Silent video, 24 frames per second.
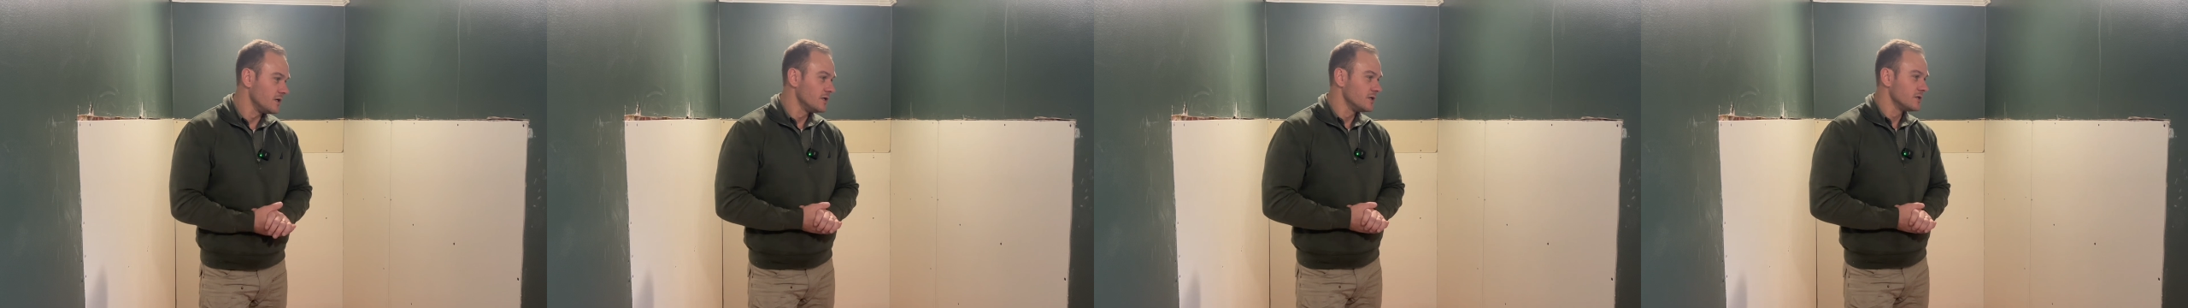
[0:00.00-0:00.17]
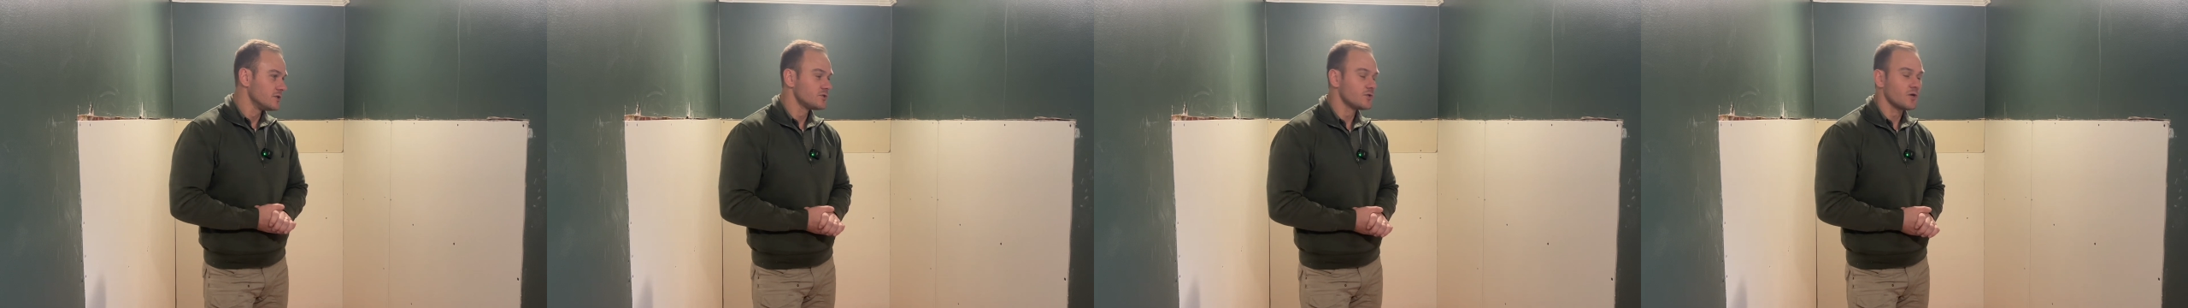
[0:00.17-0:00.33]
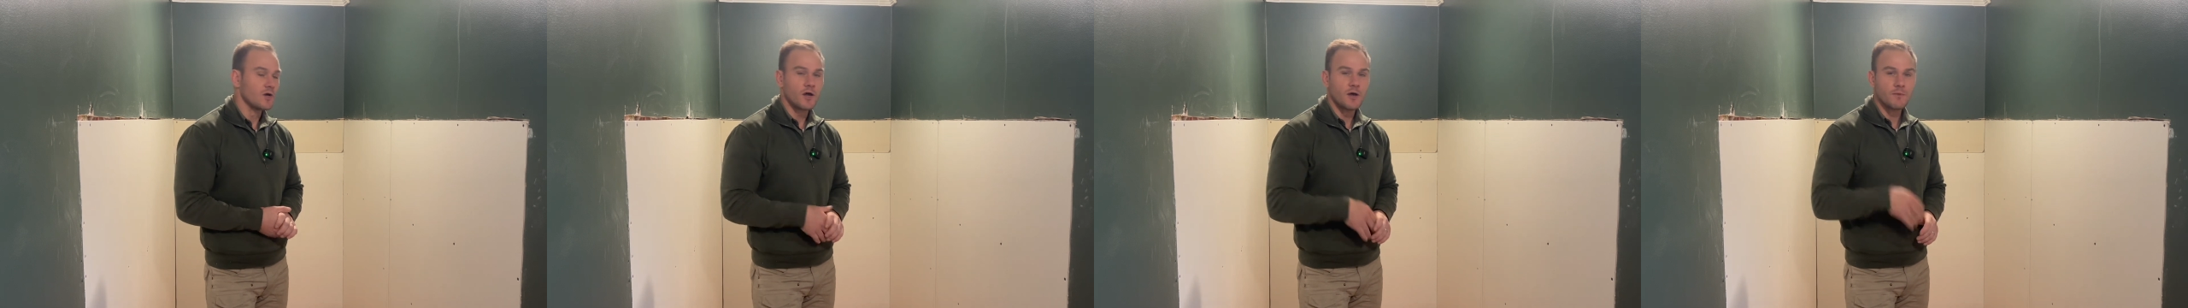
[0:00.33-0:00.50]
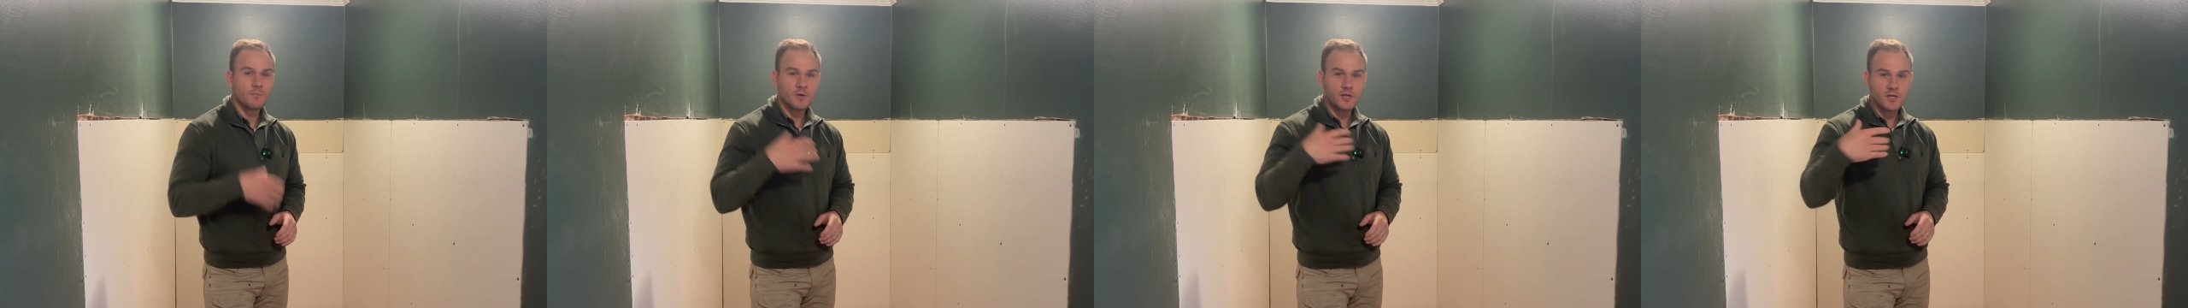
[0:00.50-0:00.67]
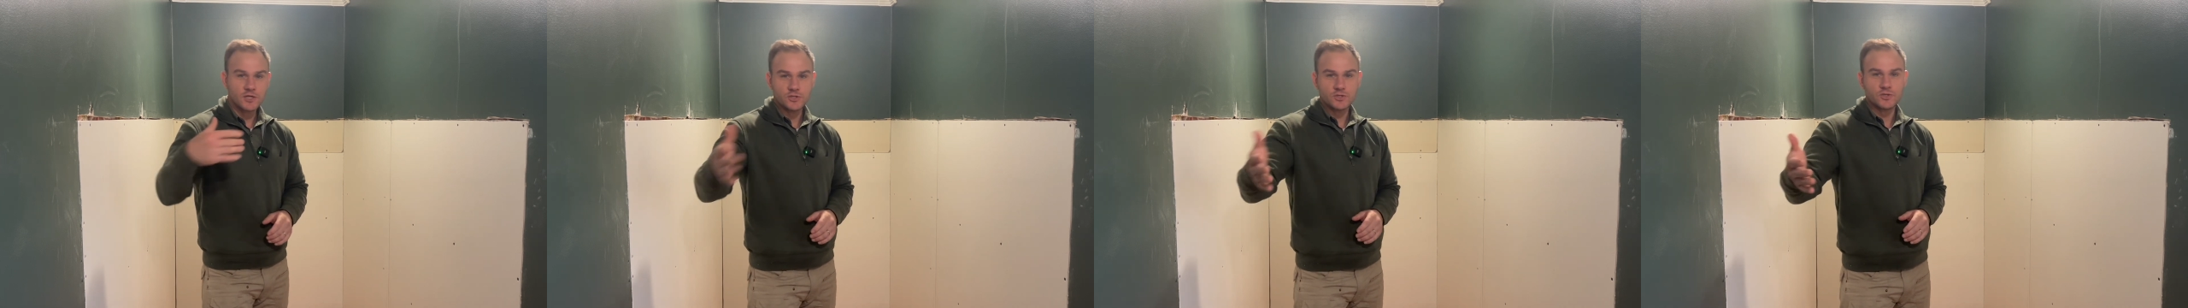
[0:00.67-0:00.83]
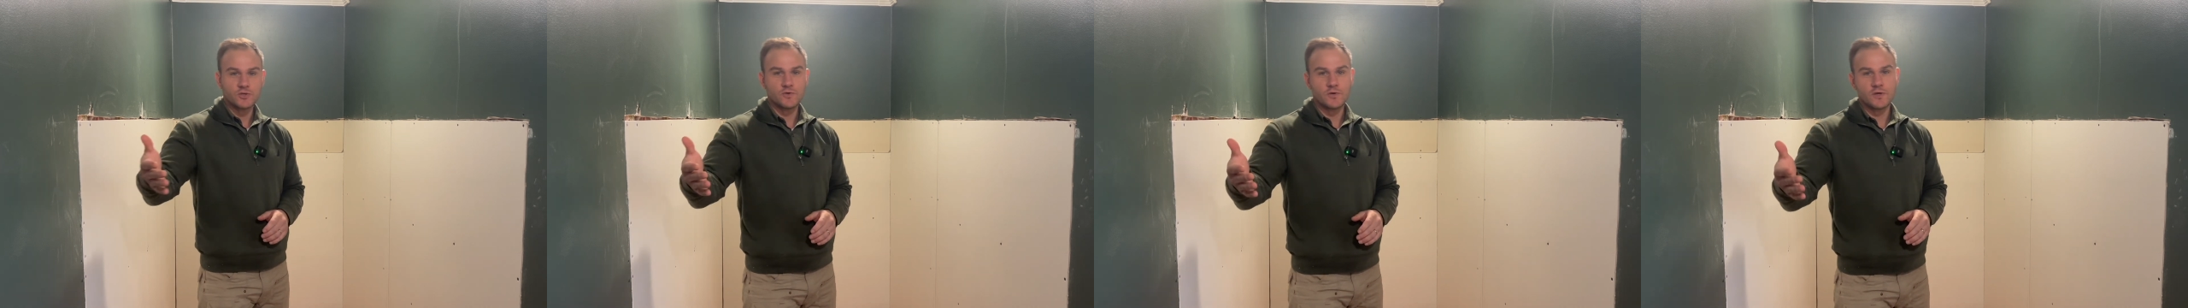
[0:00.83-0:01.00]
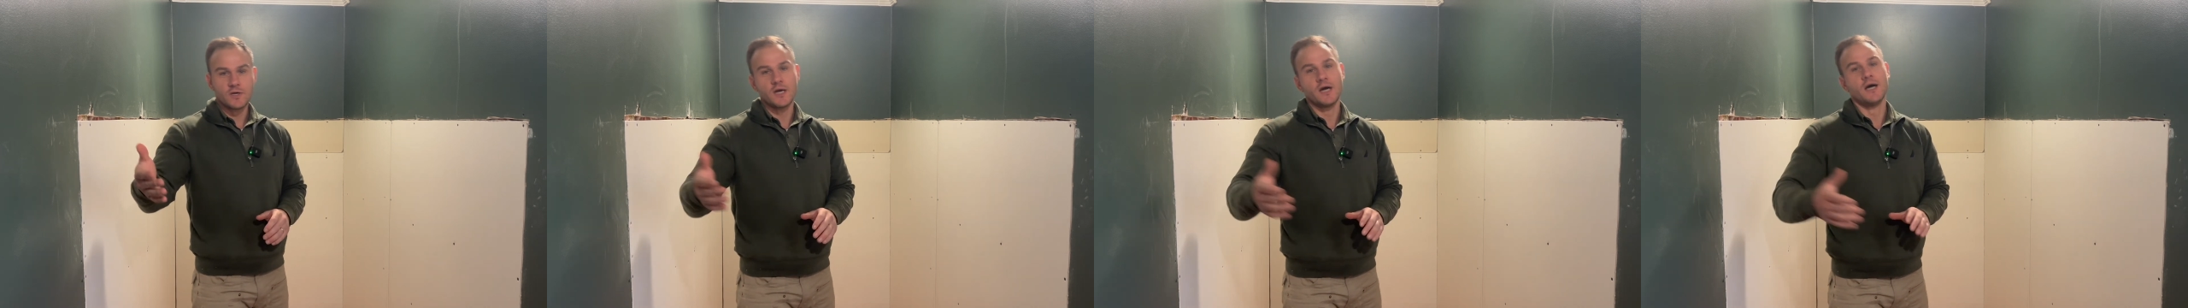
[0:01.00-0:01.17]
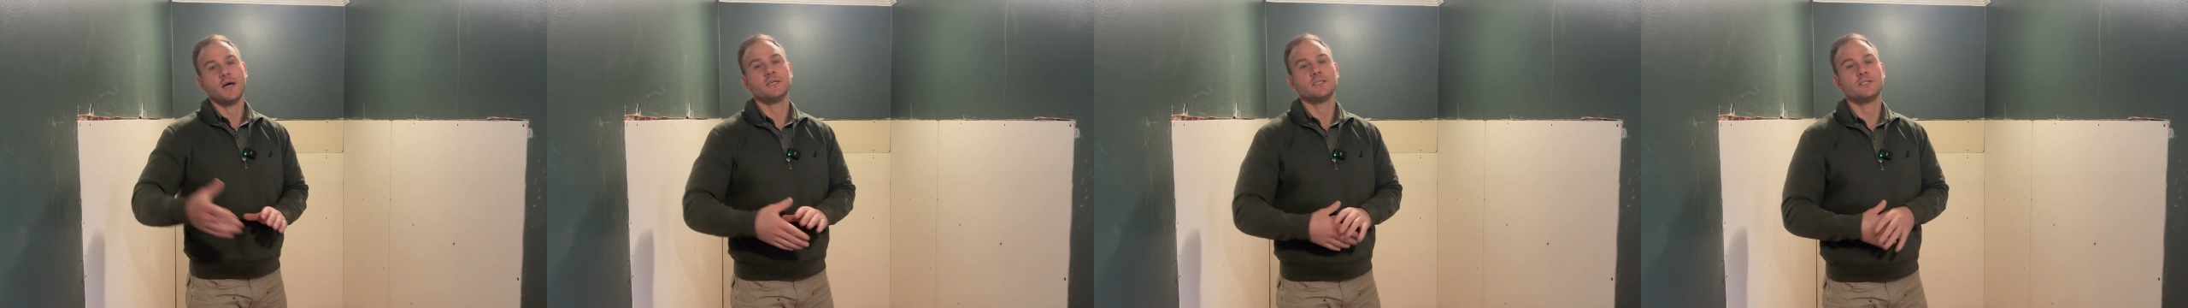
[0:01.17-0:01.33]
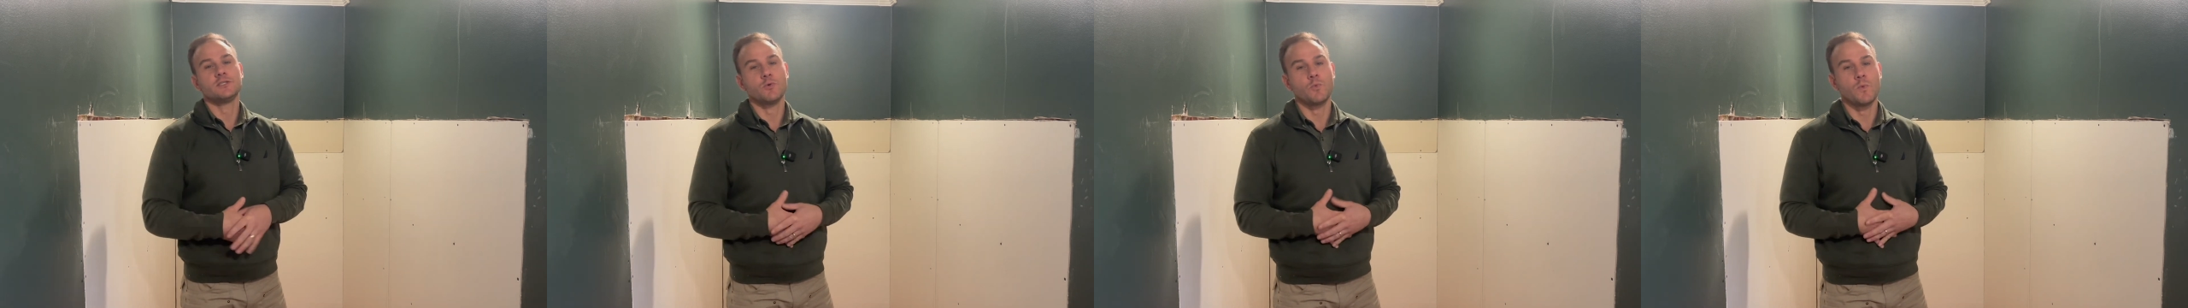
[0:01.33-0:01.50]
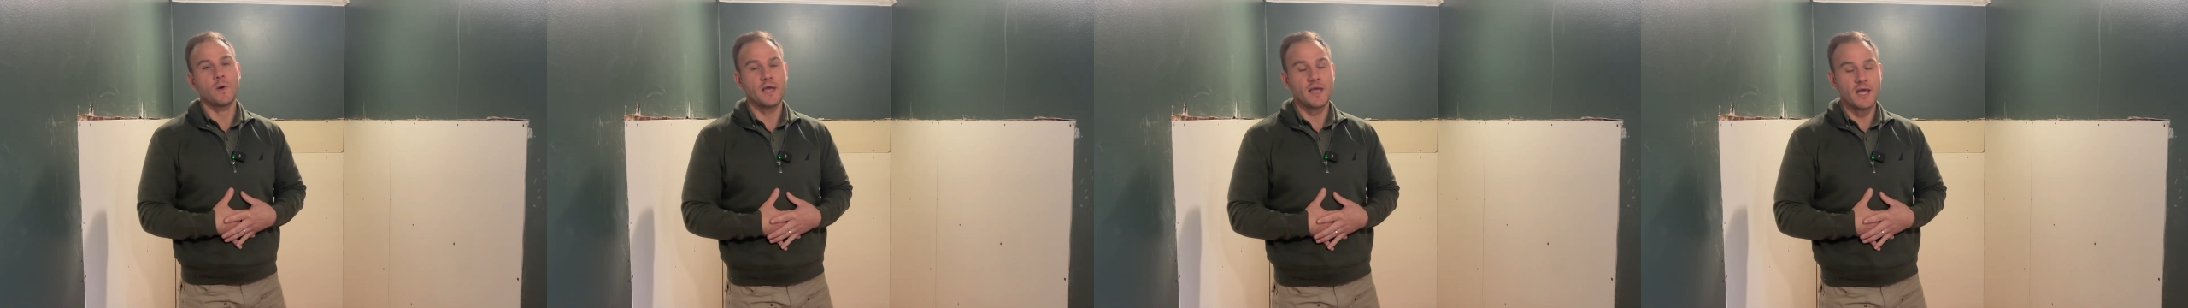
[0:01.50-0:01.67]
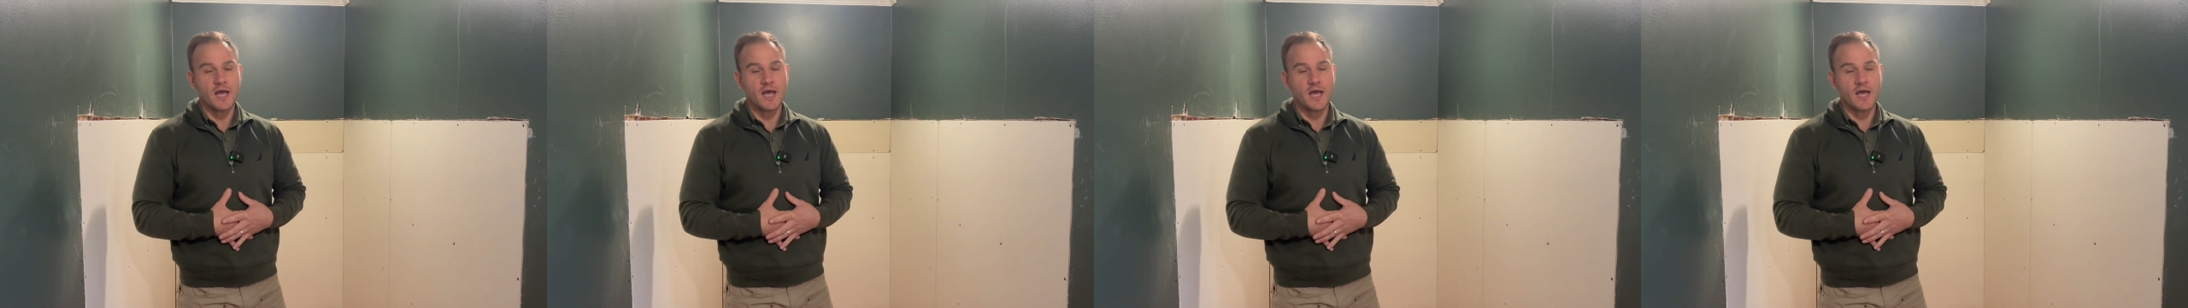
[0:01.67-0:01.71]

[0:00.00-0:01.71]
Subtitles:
So I'm going to show you guys the way